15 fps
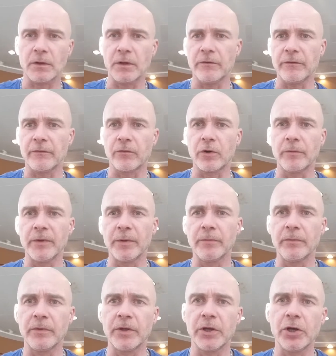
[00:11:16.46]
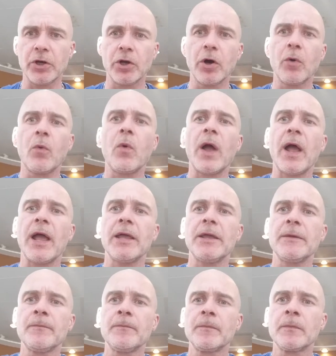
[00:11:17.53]
inform them in no way
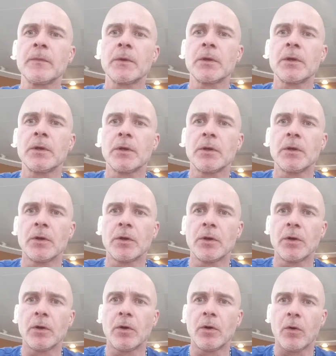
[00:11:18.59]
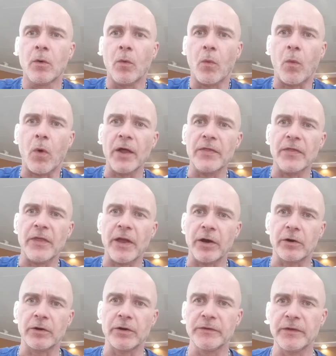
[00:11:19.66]
what they
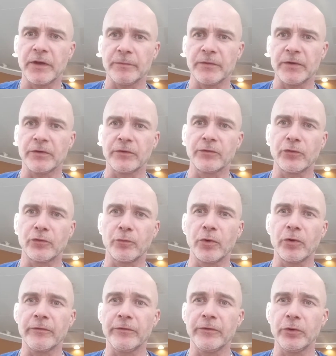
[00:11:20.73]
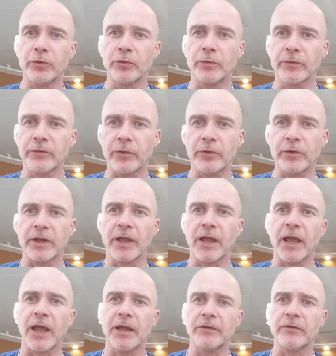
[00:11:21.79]
are attempting to remote view. So
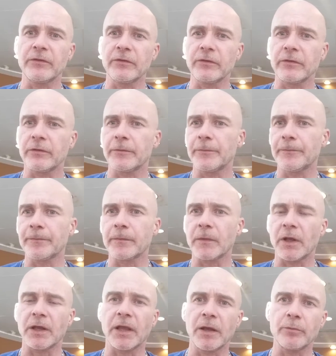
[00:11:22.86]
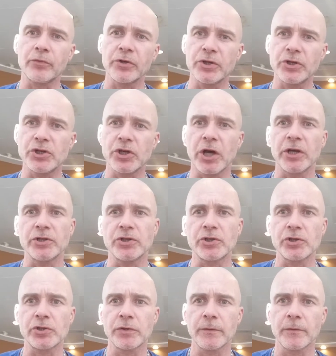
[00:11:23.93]
they can't prejudge
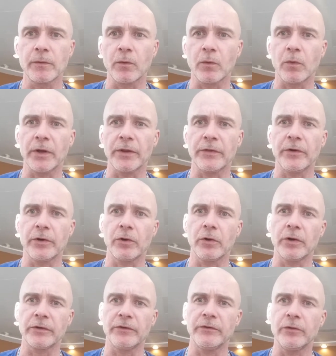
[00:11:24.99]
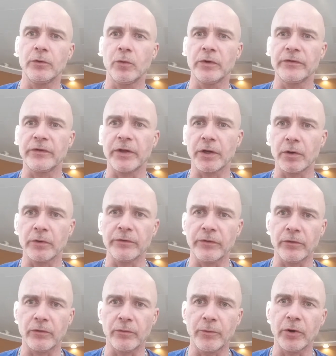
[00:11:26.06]
what they're going to do once they go into
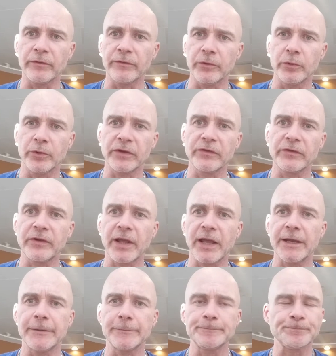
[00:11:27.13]
the remote viewing state.